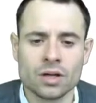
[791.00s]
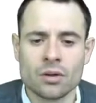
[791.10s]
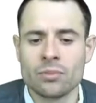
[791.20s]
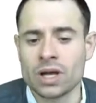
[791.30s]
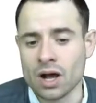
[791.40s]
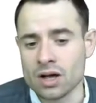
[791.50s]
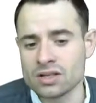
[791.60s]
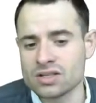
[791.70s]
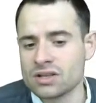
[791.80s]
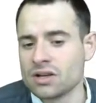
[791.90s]

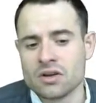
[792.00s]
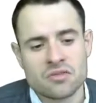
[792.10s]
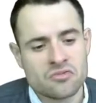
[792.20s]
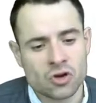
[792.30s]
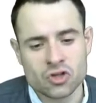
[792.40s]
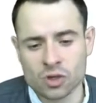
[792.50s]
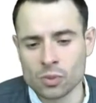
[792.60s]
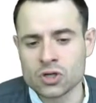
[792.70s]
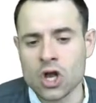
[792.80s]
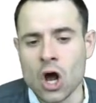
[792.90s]
because
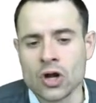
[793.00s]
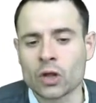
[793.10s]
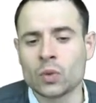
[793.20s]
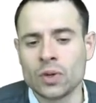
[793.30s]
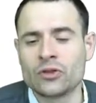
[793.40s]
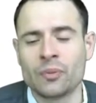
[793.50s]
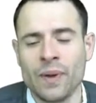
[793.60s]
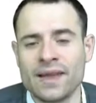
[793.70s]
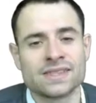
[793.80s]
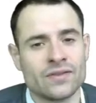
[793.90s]
consumers are not willing to
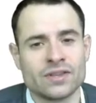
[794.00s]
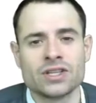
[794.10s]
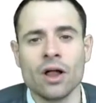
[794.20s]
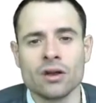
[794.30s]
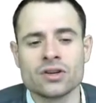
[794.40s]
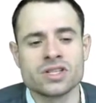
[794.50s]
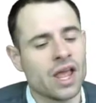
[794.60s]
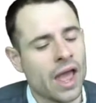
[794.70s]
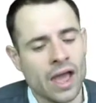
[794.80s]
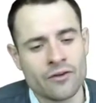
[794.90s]
pay $70
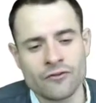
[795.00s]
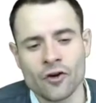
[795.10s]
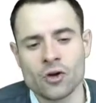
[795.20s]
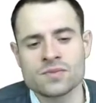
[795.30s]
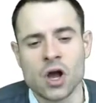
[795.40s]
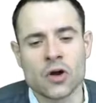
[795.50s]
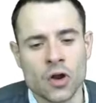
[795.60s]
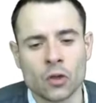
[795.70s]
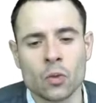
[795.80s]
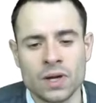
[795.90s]
and firms are
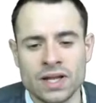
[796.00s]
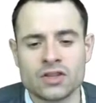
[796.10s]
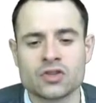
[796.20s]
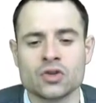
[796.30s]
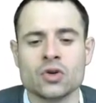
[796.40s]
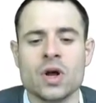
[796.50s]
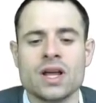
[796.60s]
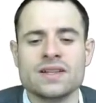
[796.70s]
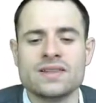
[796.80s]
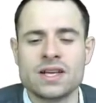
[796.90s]
not willing to
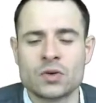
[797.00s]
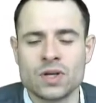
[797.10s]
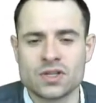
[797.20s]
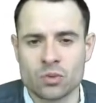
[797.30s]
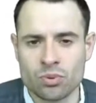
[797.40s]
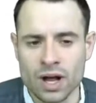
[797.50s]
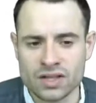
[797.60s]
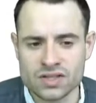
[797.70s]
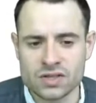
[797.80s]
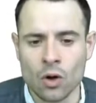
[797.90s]
decrease their
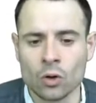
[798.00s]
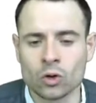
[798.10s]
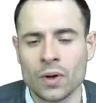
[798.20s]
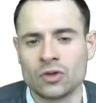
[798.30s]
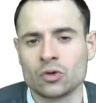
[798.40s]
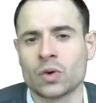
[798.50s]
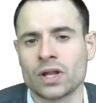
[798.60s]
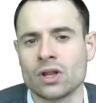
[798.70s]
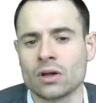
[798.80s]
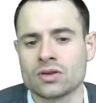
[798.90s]
price all the way to
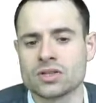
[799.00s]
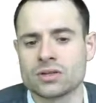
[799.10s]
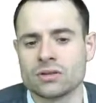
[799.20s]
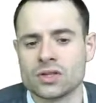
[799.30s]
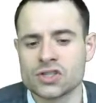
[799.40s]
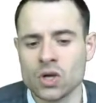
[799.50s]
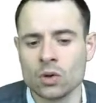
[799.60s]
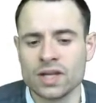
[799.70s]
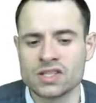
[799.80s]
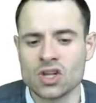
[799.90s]
$20. So
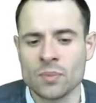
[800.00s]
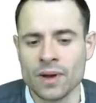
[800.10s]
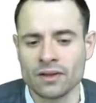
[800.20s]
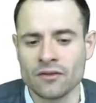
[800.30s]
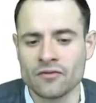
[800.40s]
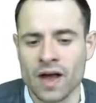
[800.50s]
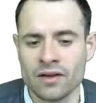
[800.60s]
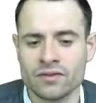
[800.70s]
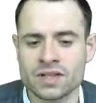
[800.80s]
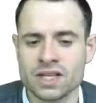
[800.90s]
they stop at
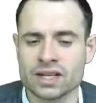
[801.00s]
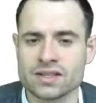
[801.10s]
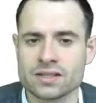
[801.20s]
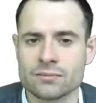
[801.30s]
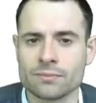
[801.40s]
5 tickets.